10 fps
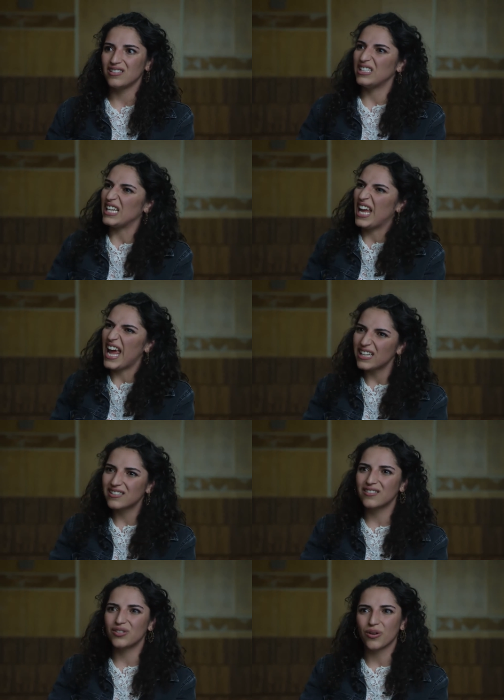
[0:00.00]
that
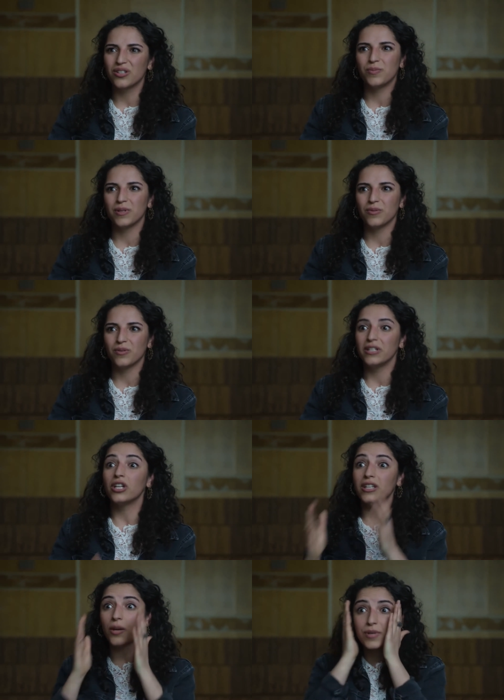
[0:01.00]
hates Turkish people.
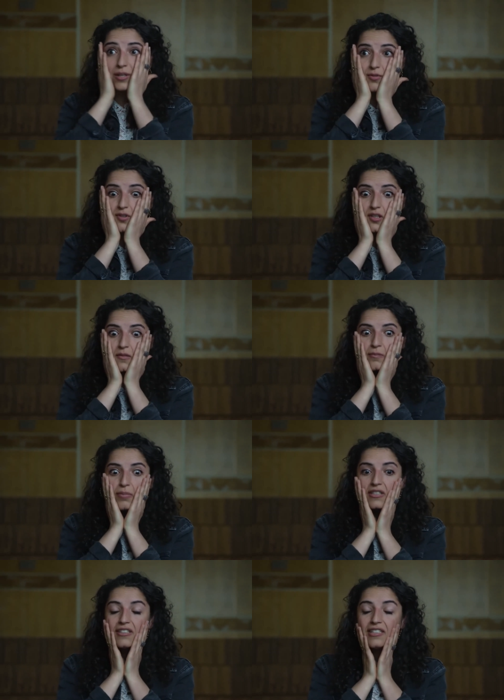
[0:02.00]
Not people,
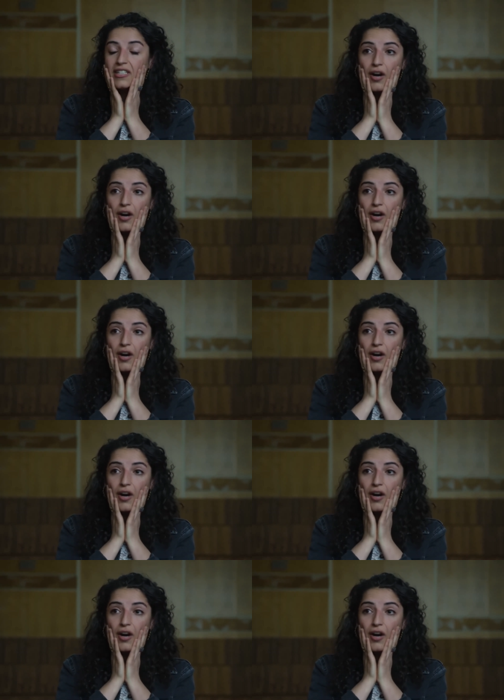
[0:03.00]
but the